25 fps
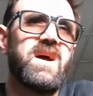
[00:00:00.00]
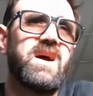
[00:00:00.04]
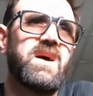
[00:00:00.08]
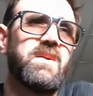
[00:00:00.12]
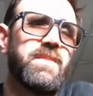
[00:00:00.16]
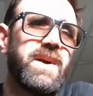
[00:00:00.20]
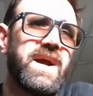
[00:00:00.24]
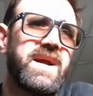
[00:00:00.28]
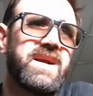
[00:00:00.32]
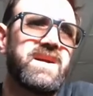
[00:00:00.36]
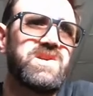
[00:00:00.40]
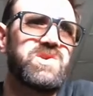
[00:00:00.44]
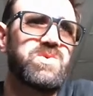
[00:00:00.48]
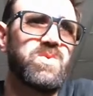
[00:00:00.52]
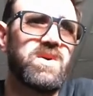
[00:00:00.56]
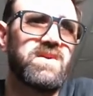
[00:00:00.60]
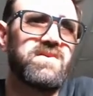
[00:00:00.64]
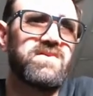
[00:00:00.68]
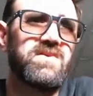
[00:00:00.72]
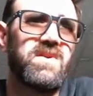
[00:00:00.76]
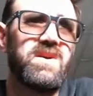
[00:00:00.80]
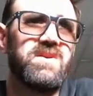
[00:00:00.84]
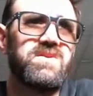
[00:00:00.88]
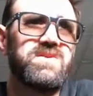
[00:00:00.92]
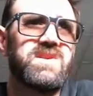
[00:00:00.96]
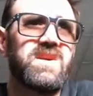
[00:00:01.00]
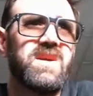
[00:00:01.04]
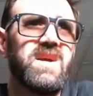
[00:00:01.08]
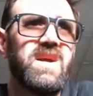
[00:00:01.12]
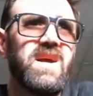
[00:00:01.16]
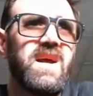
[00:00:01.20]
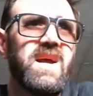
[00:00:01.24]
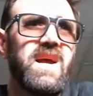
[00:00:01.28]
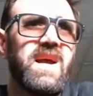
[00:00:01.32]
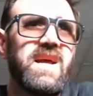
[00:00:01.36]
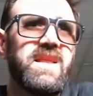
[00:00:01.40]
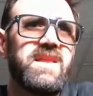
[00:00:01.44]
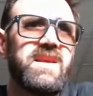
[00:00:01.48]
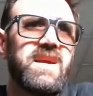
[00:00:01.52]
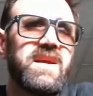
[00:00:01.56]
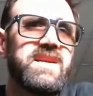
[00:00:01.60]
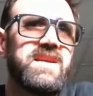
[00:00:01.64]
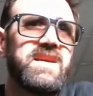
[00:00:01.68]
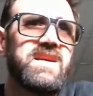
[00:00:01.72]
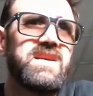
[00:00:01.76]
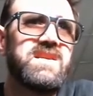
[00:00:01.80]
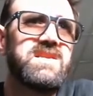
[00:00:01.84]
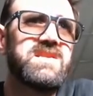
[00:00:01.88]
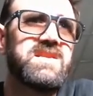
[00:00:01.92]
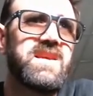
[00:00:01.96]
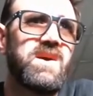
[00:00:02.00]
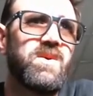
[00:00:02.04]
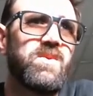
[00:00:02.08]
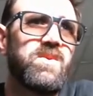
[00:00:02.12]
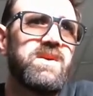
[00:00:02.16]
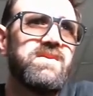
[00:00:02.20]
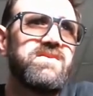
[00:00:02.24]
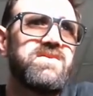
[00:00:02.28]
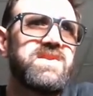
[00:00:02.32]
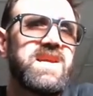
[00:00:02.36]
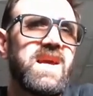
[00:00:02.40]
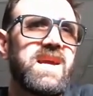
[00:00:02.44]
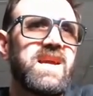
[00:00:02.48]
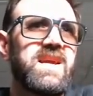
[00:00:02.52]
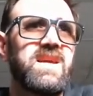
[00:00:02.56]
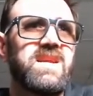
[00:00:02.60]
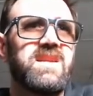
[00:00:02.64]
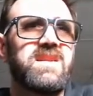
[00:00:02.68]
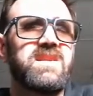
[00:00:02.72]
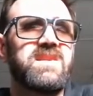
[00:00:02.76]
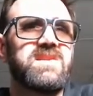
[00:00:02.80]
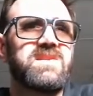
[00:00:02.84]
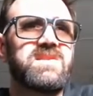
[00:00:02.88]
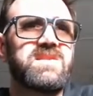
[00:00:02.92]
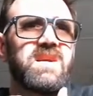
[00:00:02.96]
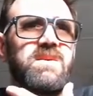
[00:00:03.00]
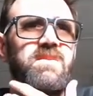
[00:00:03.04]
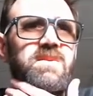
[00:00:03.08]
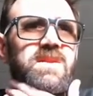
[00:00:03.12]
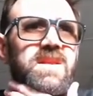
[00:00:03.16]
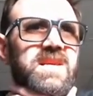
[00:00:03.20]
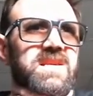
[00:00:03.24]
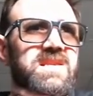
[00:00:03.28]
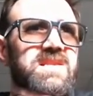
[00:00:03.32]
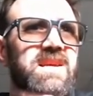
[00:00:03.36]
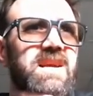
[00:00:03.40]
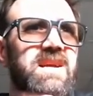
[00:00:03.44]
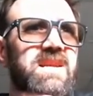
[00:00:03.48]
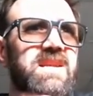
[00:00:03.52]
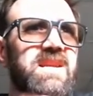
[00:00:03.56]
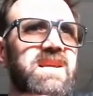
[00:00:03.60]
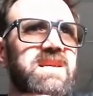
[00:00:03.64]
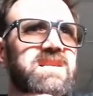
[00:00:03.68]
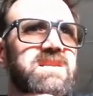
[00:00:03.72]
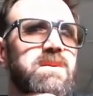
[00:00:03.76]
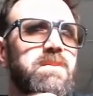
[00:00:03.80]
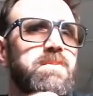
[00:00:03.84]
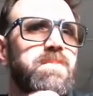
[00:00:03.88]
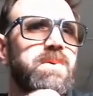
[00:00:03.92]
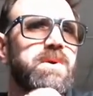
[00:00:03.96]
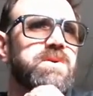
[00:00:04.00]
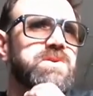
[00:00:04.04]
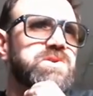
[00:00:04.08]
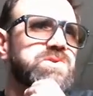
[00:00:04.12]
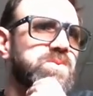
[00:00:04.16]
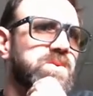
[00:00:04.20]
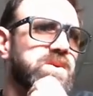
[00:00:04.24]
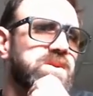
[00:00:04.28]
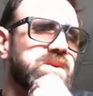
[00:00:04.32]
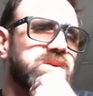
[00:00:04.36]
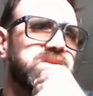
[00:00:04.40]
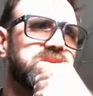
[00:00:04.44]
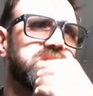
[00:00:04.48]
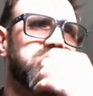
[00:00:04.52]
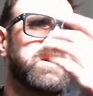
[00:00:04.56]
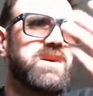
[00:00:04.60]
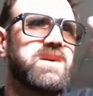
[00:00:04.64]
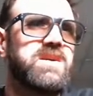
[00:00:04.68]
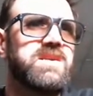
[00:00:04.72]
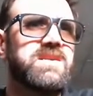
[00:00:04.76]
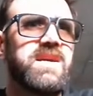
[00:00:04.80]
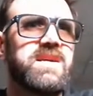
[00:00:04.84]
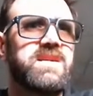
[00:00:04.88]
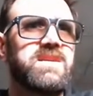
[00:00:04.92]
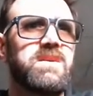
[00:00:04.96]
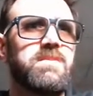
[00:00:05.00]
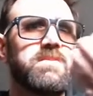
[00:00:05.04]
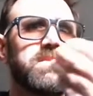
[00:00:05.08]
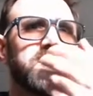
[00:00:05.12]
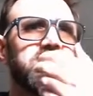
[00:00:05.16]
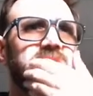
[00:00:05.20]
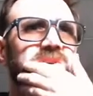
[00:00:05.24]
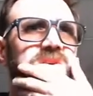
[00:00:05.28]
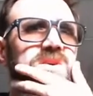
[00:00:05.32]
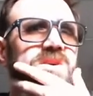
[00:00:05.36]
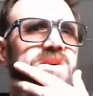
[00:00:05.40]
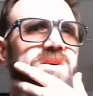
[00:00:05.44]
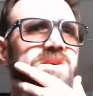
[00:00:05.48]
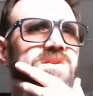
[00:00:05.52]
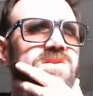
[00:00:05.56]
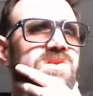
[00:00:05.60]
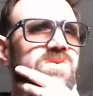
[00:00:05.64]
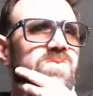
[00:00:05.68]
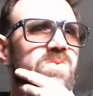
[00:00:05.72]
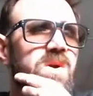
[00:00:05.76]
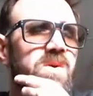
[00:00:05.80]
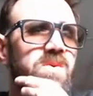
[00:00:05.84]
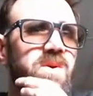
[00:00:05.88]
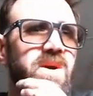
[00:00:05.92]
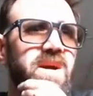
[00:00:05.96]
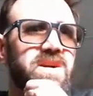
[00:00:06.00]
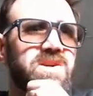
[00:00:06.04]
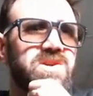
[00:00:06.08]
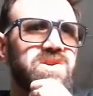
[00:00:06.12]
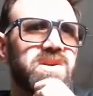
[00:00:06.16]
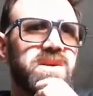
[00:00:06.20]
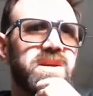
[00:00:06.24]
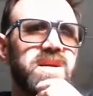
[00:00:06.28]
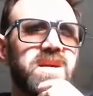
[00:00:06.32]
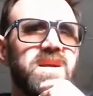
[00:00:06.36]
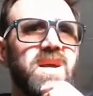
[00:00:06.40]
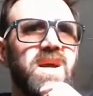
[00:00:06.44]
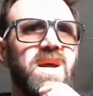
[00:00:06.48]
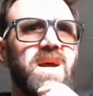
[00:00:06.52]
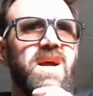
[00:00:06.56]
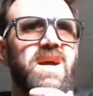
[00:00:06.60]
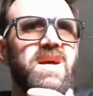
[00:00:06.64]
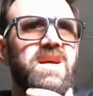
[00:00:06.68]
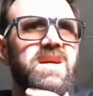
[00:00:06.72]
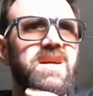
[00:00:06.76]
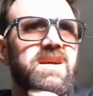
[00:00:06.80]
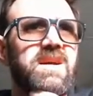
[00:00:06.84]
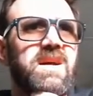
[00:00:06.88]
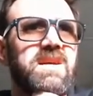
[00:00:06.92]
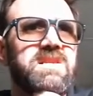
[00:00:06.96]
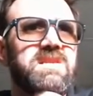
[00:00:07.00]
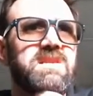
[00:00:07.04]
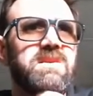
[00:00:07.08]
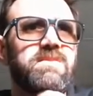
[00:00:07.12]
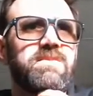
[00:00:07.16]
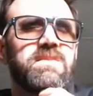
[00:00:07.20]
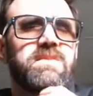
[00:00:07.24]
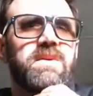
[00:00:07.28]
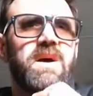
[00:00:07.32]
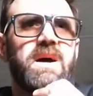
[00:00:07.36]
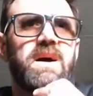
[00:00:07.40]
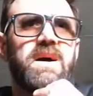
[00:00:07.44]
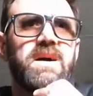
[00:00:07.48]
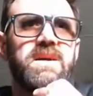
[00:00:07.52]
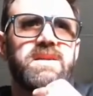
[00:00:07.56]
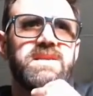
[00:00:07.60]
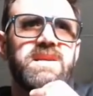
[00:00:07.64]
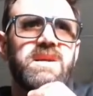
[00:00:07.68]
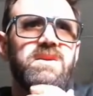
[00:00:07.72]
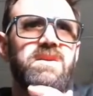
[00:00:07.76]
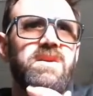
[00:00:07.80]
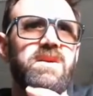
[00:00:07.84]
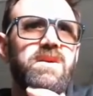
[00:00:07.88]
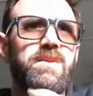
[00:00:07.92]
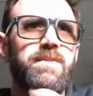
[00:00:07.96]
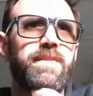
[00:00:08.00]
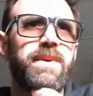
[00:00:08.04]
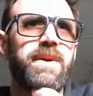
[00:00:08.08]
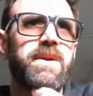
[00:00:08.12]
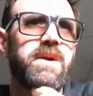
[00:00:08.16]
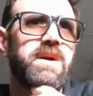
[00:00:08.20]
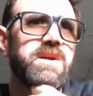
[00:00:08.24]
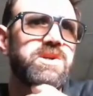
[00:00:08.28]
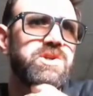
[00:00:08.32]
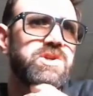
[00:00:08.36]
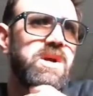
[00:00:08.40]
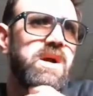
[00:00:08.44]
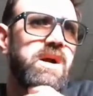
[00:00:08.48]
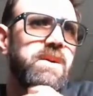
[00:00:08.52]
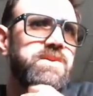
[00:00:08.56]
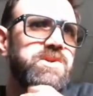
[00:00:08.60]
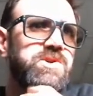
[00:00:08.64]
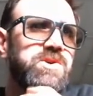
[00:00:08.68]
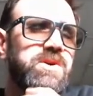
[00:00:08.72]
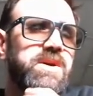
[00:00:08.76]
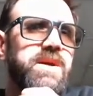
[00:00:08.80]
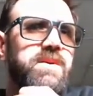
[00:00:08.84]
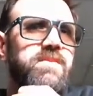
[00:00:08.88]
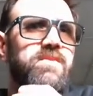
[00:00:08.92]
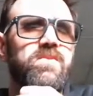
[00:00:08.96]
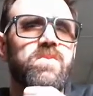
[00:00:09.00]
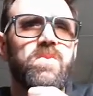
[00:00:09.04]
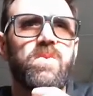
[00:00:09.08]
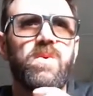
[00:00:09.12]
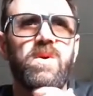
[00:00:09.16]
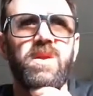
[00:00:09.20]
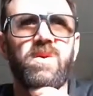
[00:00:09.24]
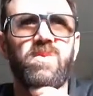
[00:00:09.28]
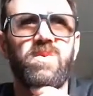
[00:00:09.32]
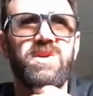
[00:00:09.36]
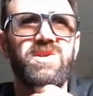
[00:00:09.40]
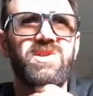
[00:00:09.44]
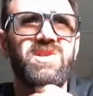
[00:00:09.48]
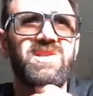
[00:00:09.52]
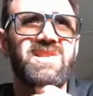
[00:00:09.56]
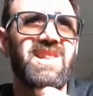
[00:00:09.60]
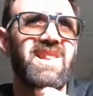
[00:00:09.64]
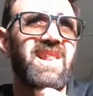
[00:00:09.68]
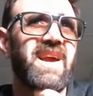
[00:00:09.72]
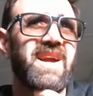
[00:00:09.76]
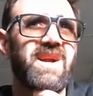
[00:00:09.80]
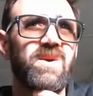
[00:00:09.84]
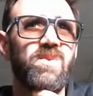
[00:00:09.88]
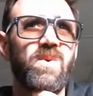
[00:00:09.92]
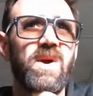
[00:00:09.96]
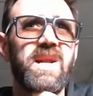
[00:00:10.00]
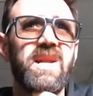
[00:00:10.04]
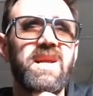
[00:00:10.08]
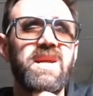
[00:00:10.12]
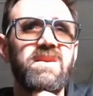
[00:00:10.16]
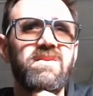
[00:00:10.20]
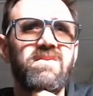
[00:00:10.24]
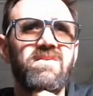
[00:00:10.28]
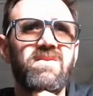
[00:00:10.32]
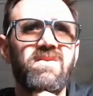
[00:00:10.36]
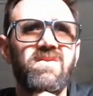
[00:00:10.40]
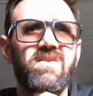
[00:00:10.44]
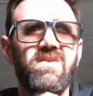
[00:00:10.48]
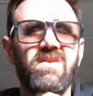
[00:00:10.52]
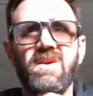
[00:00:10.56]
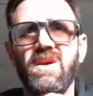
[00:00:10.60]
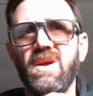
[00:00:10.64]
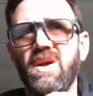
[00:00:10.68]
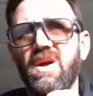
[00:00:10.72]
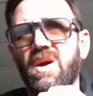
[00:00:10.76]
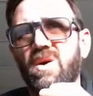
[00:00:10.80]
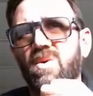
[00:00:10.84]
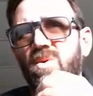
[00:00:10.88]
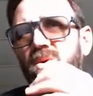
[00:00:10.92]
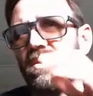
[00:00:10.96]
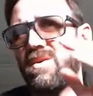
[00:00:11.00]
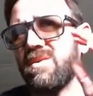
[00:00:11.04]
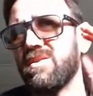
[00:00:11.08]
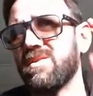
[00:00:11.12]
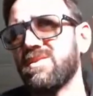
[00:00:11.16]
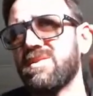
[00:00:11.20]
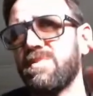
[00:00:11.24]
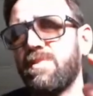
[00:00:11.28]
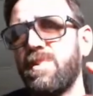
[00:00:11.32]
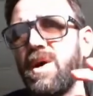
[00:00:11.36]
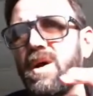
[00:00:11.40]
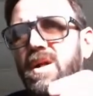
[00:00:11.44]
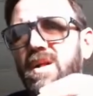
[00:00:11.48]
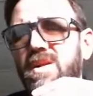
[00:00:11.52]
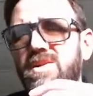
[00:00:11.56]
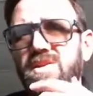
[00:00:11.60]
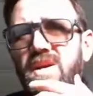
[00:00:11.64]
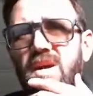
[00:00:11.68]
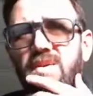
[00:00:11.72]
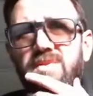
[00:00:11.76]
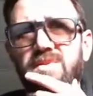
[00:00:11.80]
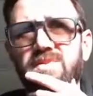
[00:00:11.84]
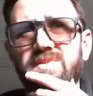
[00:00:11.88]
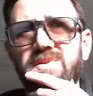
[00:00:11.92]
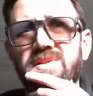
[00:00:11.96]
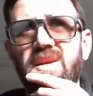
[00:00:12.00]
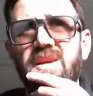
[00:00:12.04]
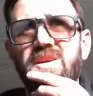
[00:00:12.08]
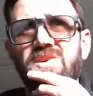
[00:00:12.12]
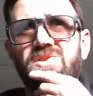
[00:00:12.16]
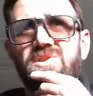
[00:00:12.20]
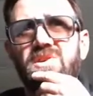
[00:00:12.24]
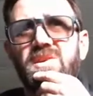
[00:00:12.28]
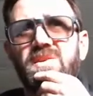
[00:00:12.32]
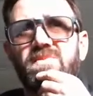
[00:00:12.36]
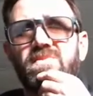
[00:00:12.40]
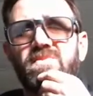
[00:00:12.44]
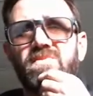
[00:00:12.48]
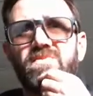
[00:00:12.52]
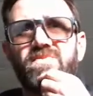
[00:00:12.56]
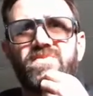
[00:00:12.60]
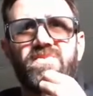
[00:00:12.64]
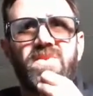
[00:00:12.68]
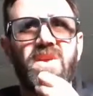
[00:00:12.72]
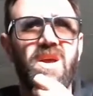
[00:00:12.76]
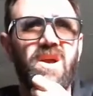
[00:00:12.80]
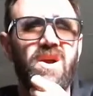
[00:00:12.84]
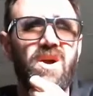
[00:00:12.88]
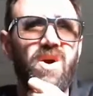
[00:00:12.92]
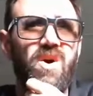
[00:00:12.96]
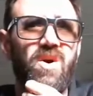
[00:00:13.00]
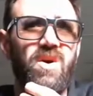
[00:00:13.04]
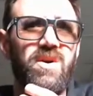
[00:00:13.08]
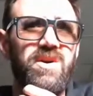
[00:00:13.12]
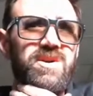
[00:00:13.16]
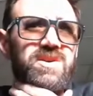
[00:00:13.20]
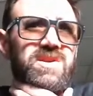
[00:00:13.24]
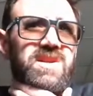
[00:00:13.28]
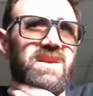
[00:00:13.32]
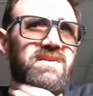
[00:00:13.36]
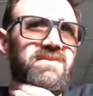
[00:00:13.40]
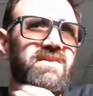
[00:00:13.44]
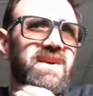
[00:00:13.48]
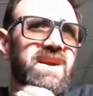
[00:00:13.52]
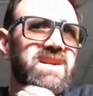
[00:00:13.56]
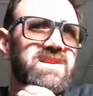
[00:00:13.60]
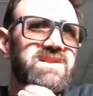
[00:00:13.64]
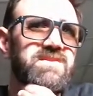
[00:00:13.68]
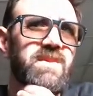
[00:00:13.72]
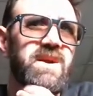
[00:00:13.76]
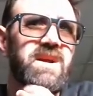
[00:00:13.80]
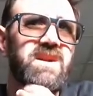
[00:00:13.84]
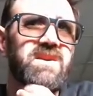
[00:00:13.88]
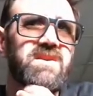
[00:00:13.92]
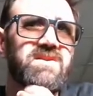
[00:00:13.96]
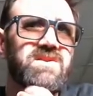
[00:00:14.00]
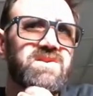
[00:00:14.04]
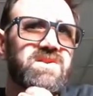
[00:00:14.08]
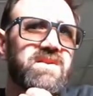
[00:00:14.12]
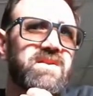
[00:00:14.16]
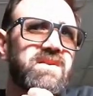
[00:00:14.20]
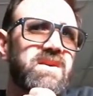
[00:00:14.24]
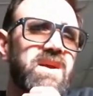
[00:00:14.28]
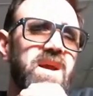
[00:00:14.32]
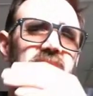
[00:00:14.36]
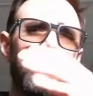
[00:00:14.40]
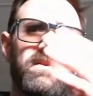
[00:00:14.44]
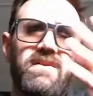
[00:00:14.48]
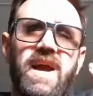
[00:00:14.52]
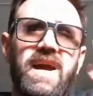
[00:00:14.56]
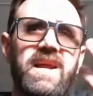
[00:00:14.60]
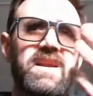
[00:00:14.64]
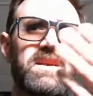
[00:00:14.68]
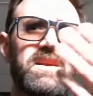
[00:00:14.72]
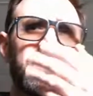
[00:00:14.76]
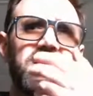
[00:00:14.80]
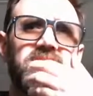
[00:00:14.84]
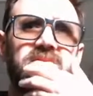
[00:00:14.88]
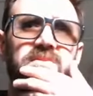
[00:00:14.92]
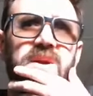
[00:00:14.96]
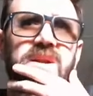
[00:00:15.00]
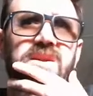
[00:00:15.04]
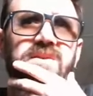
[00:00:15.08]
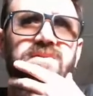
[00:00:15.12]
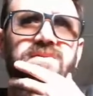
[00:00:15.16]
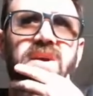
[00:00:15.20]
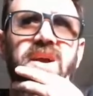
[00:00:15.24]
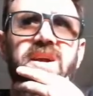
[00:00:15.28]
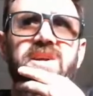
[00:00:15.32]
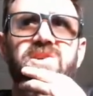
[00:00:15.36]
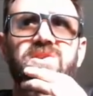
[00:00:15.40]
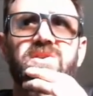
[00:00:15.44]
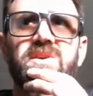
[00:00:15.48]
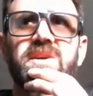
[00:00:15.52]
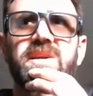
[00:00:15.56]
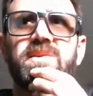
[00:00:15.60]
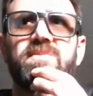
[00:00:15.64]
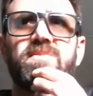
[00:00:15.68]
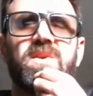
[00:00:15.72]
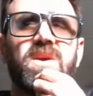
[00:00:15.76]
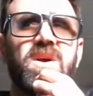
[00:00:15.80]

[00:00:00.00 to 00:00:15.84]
packaged workflows. And the idea is that we've taken some of these techniques and approach, whether it's architected materials, where we're actually custom tailoring periodic geometry, whether we're just lightweighting, whether it's topology optimization, or using advanced additive manufacturing,